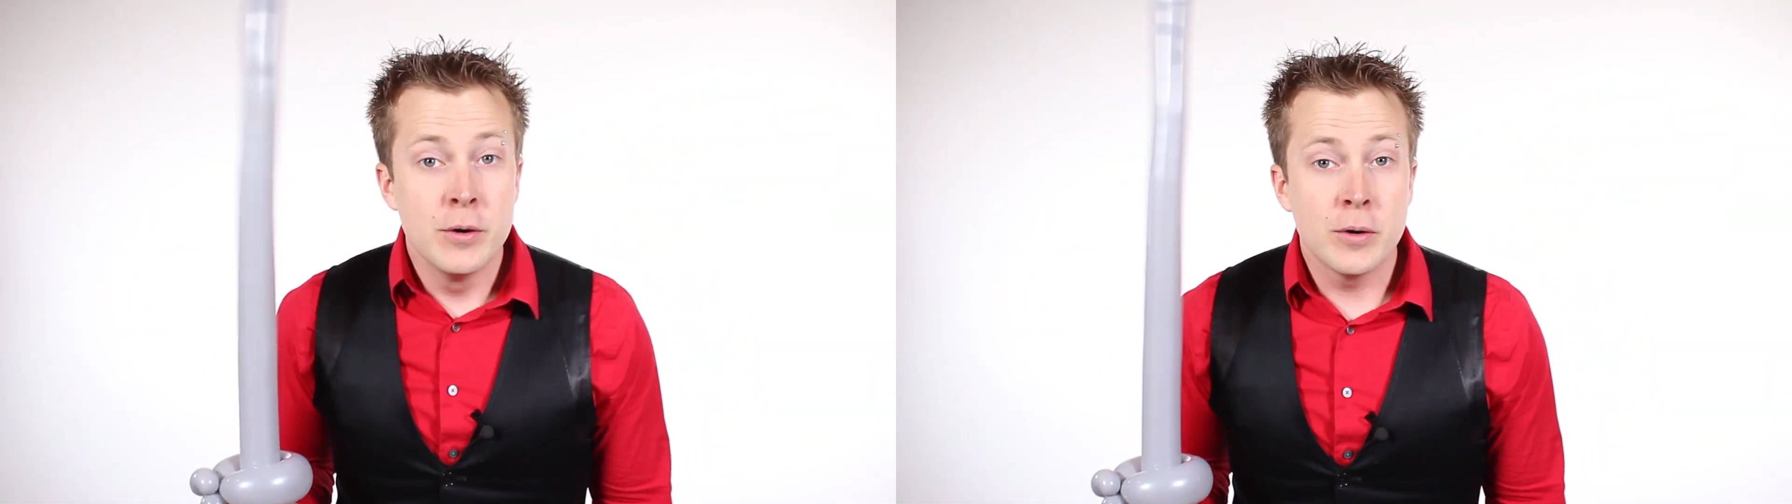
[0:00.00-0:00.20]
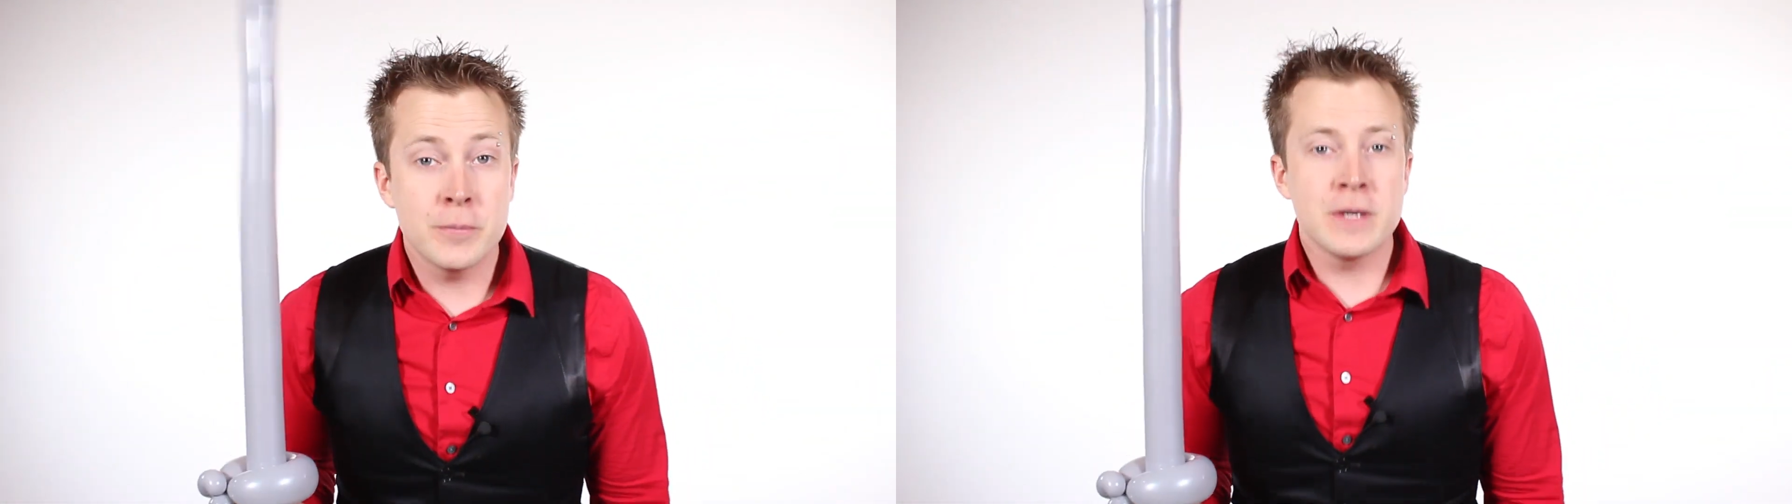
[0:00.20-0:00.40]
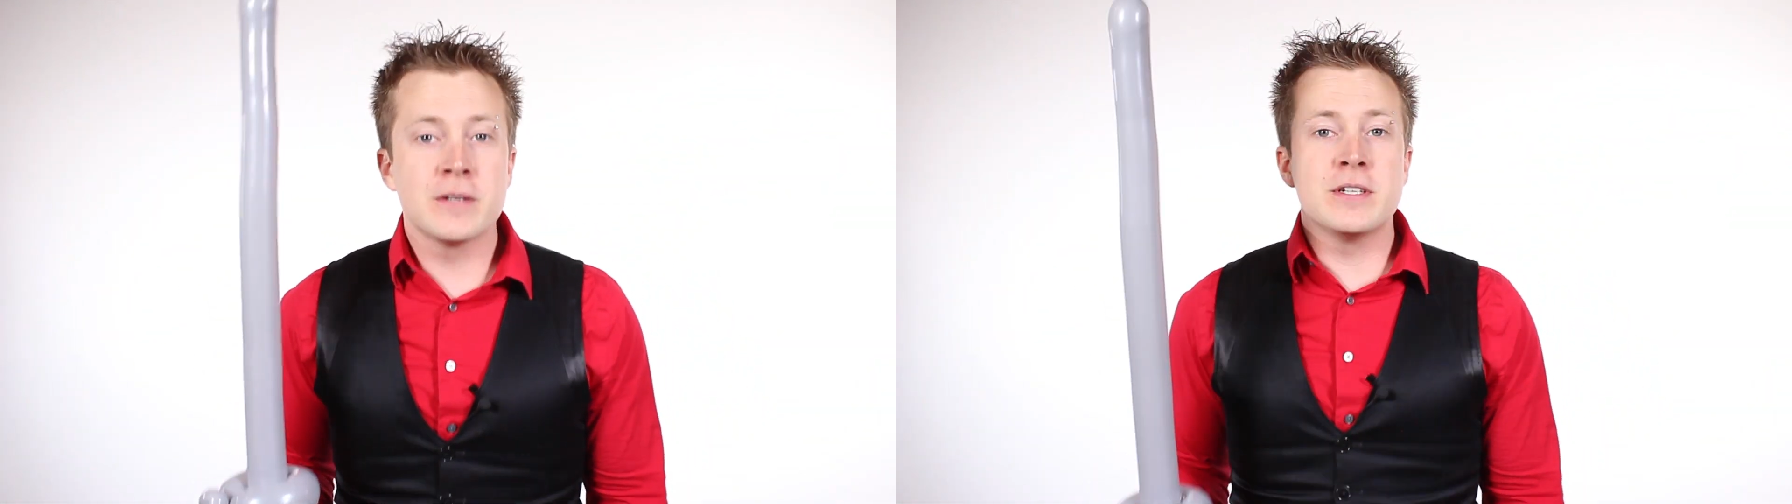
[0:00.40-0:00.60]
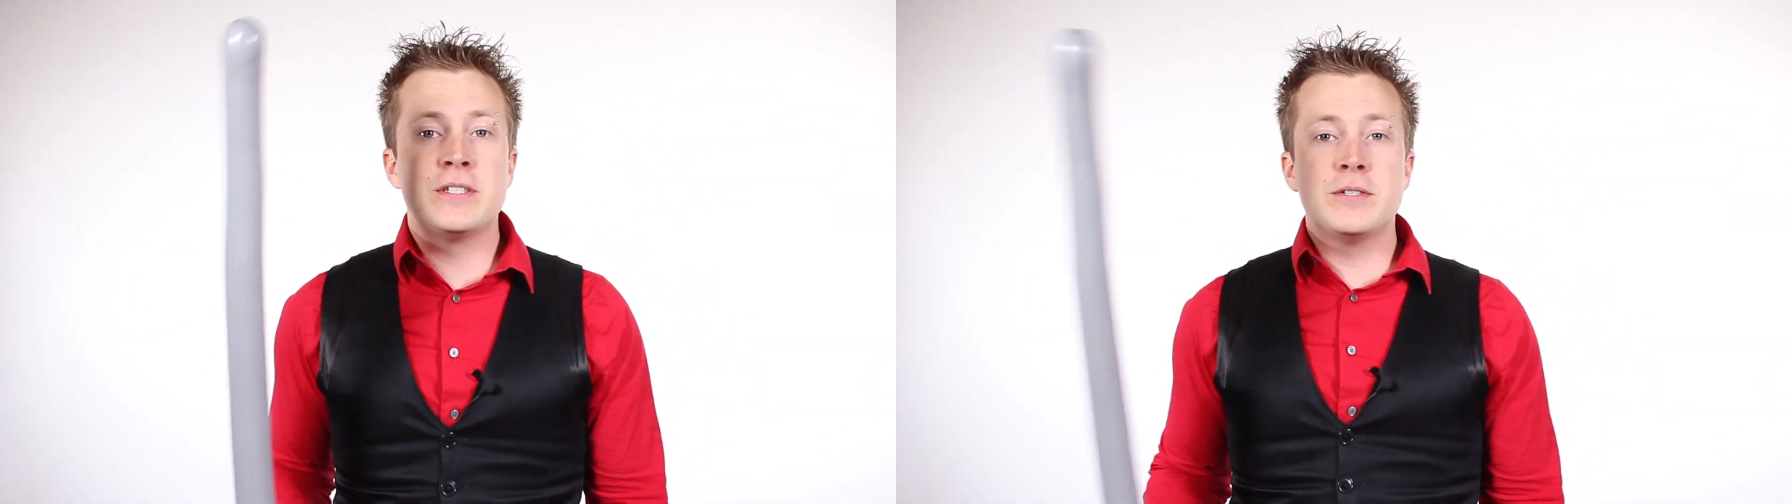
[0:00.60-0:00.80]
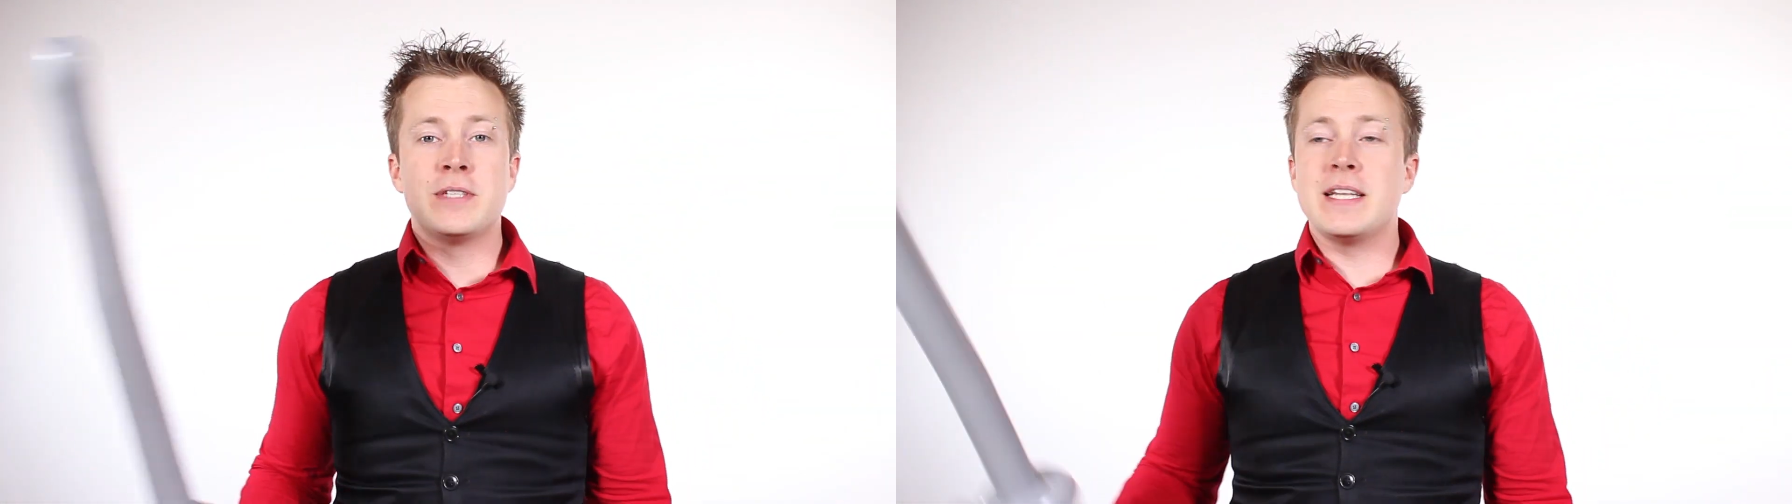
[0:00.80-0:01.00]
What we are going to
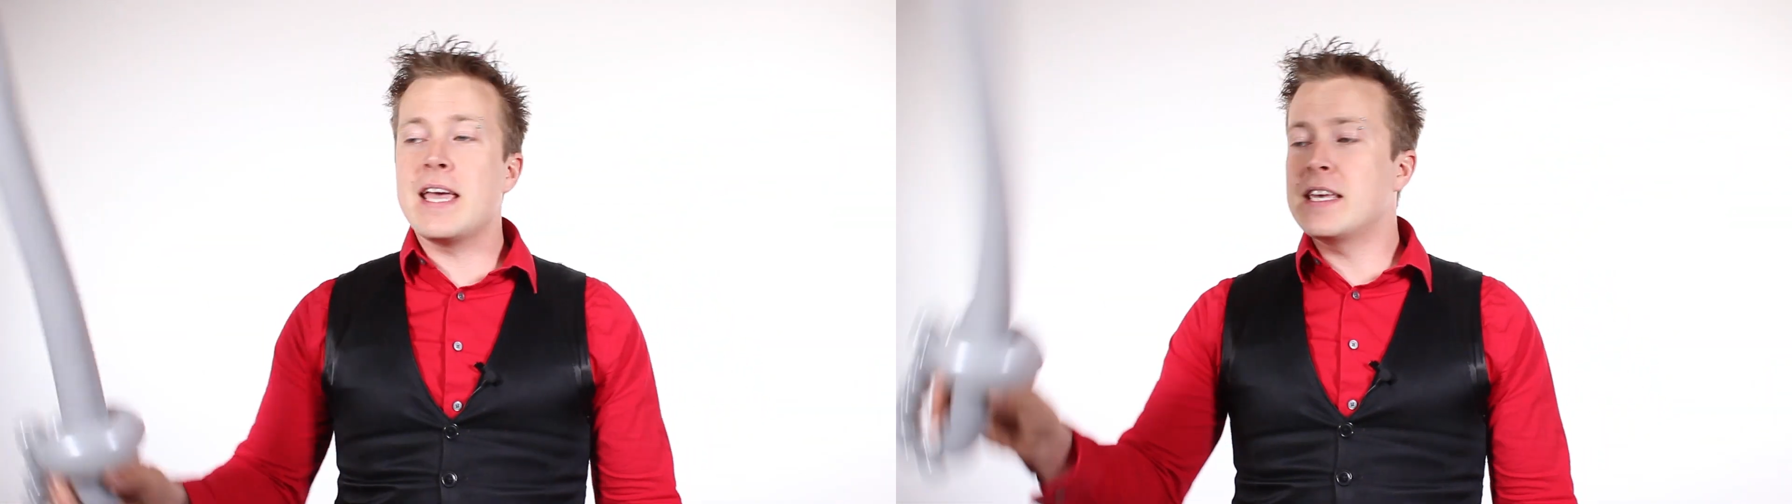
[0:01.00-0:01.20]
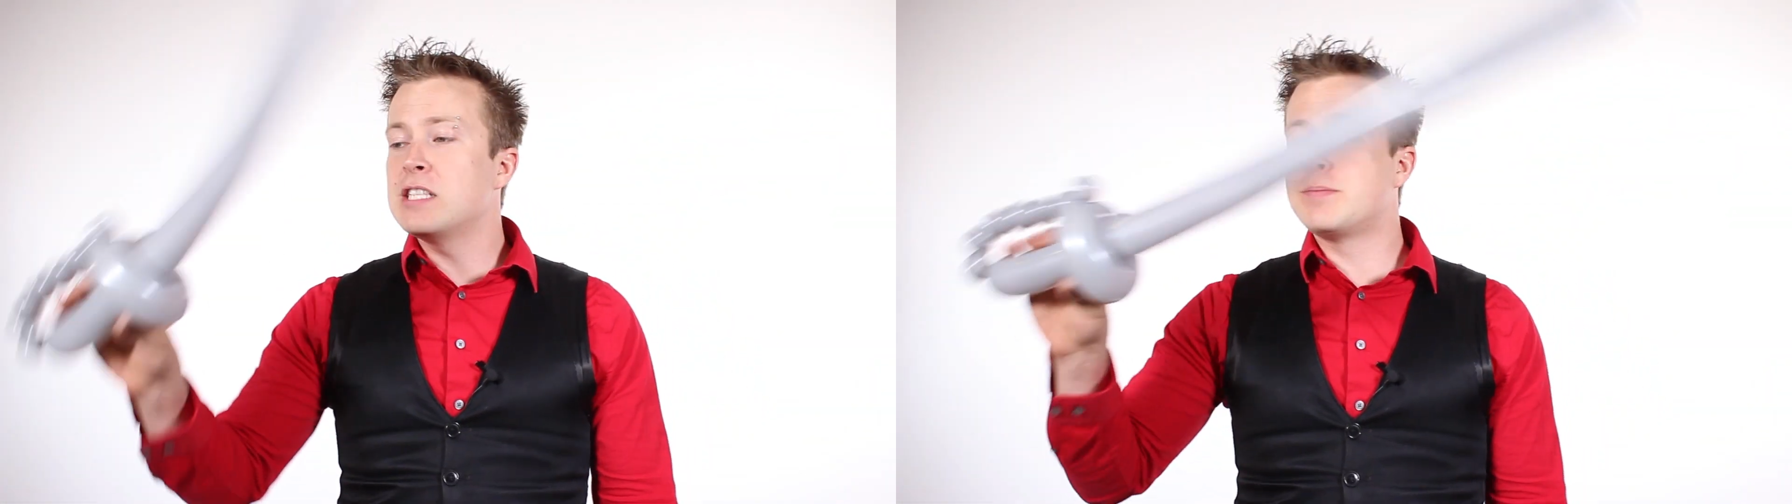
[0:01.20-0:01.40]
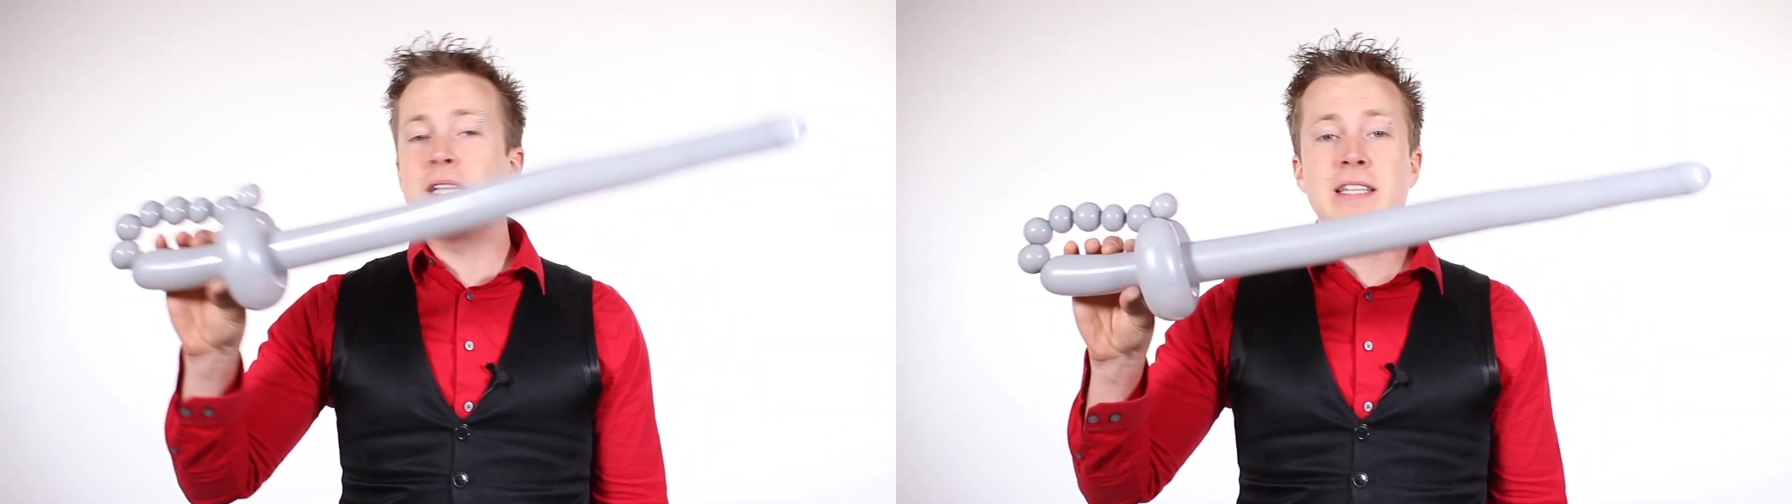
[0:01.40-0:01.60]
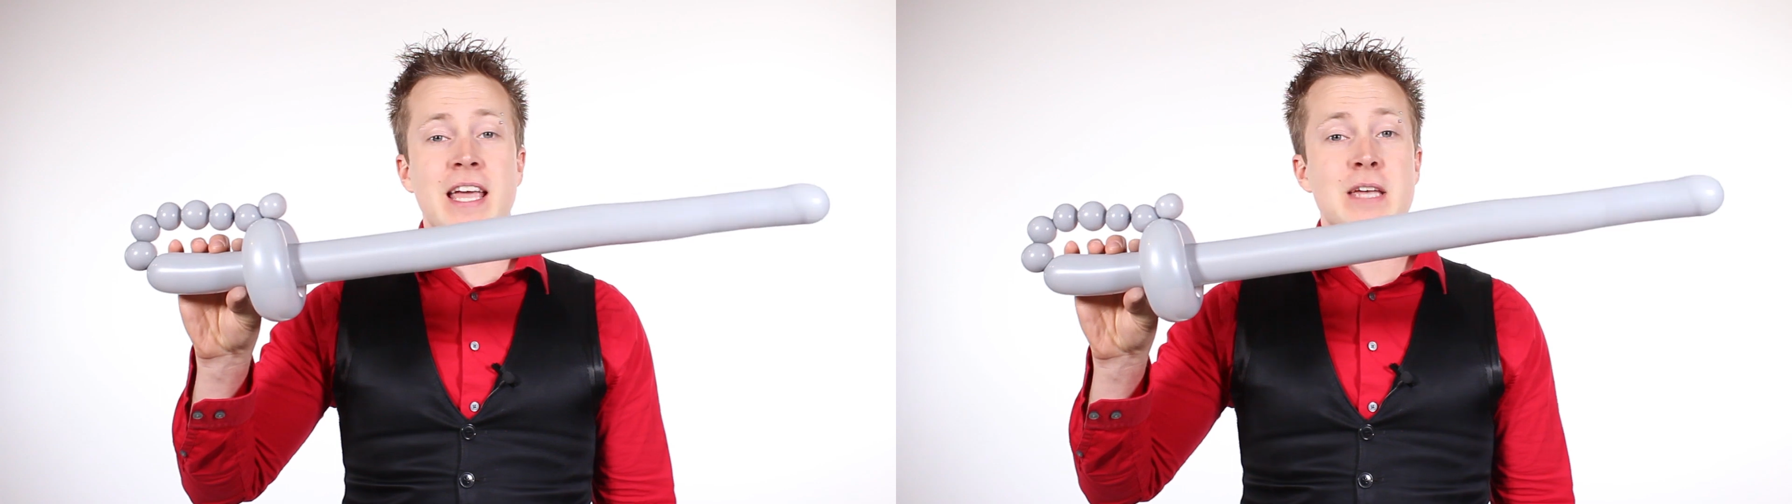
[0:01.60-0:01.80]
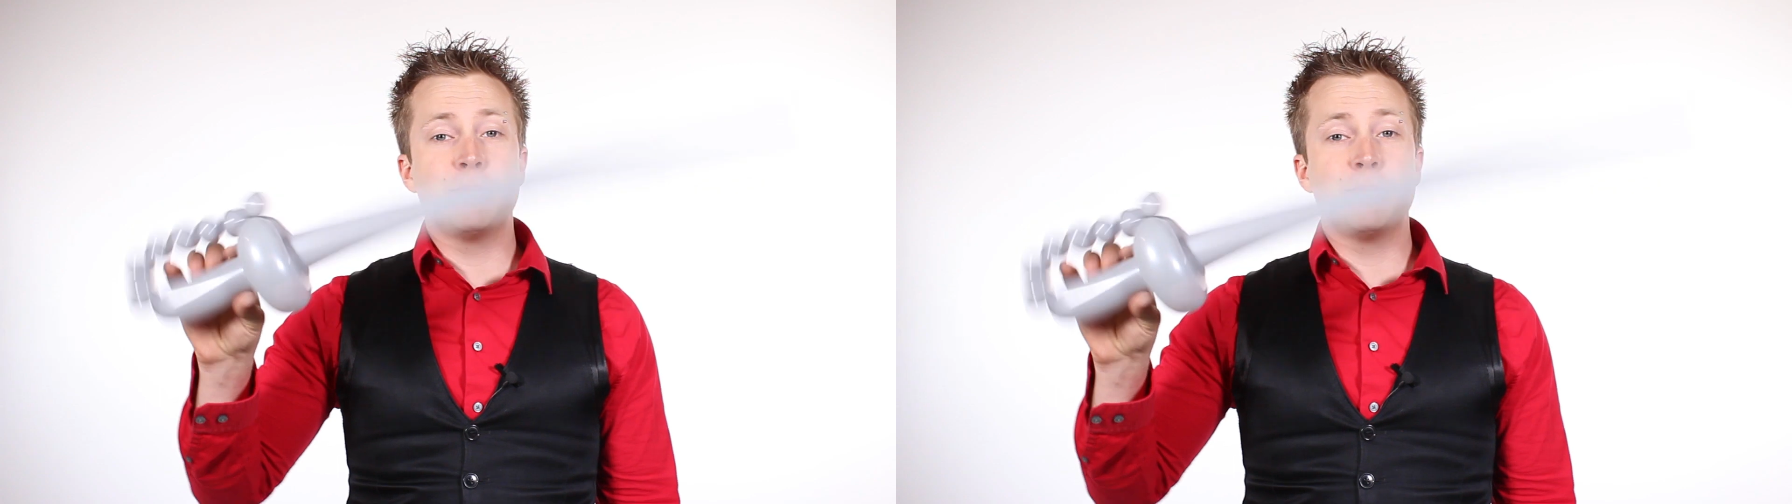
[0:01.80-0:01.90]
do today is build a